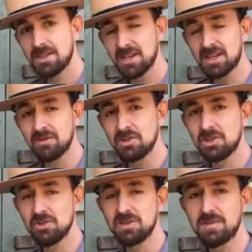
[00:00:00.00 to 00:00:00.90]
Think of a
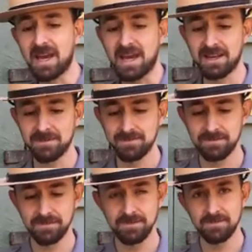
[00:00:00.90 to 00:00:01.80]
juice pack.
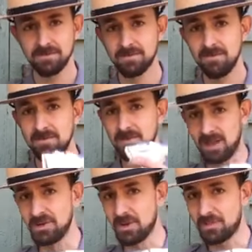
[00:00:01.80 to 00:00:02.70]

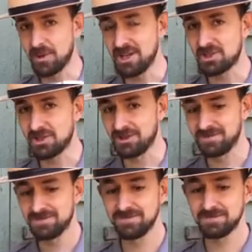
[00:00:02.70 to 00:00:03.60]
Under
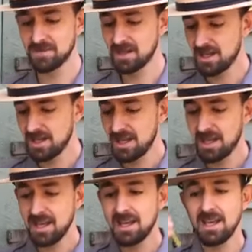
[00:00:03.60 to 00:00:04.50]
pressure.
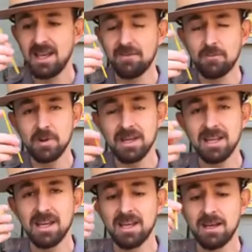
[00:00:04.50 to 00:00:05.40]
If
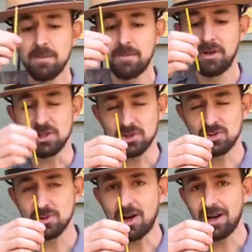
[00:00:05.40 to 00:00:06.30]
we put a
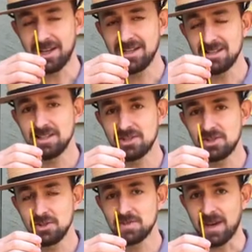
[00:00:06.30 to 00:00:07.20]
straw into this
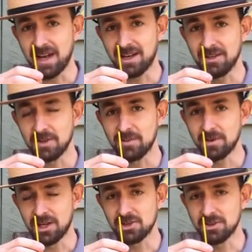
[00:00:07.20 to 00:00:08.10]
juice pack under
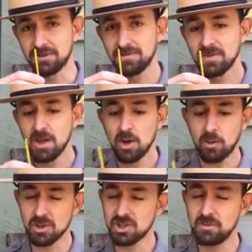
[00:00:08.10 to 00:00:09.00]
pressure,
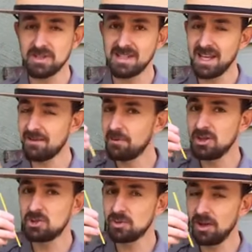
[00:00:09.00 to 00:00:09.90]
or should we say if
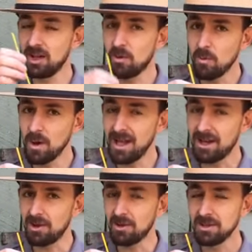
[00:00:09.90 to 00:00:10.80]
we drill a
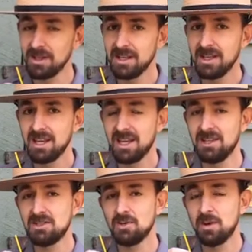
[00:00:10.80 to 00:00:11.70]
well
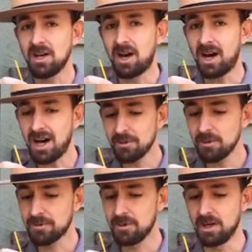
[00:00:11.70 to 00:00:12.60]
into an
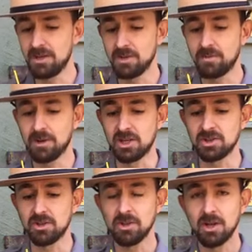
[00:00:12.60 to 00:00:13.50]
aquifer under
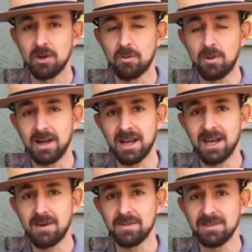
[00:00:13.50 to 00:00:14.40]
pressure, what
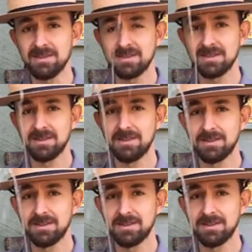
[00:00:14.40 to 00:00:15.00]
happens?